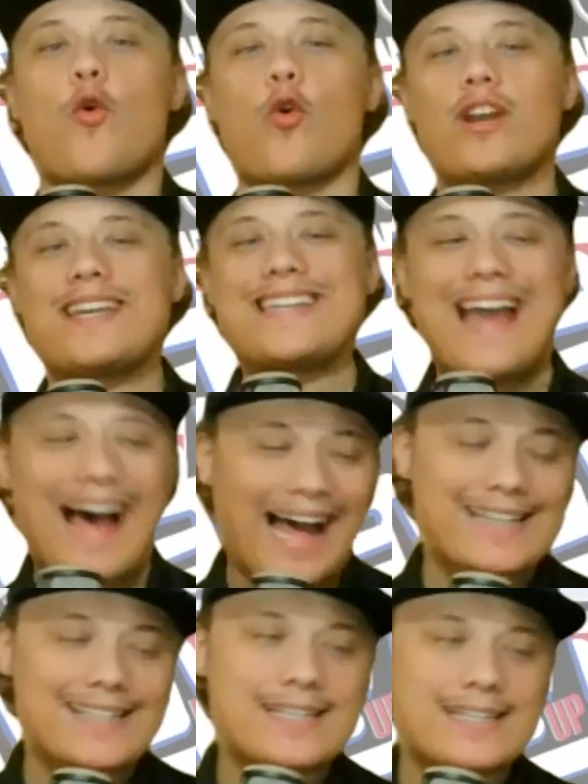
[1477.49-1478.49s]
or
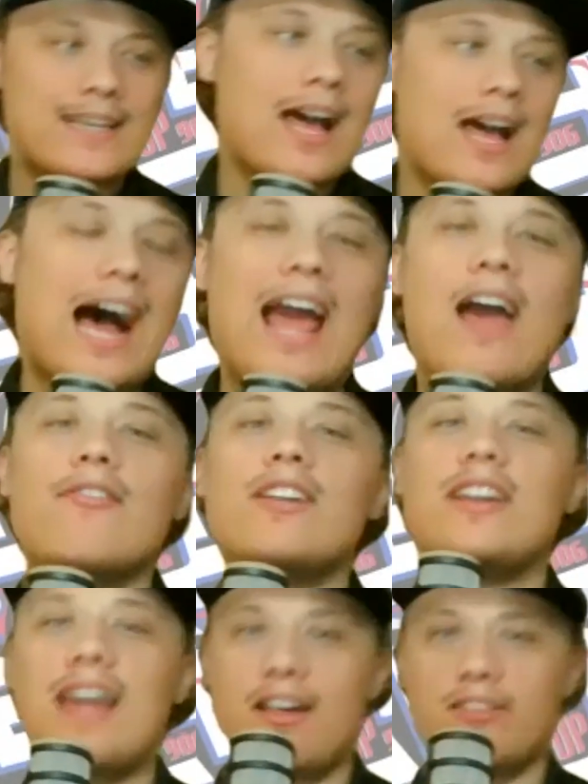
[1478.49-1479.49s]
not, I have an
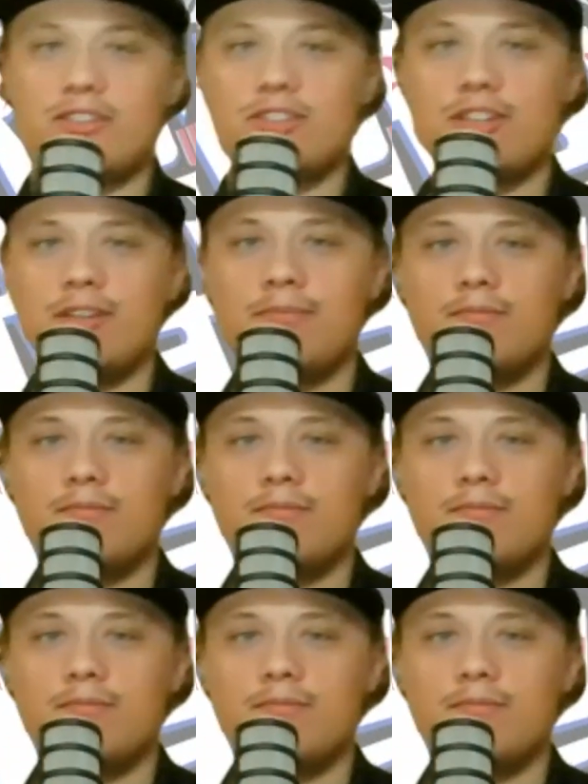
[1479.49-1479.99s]
analogy.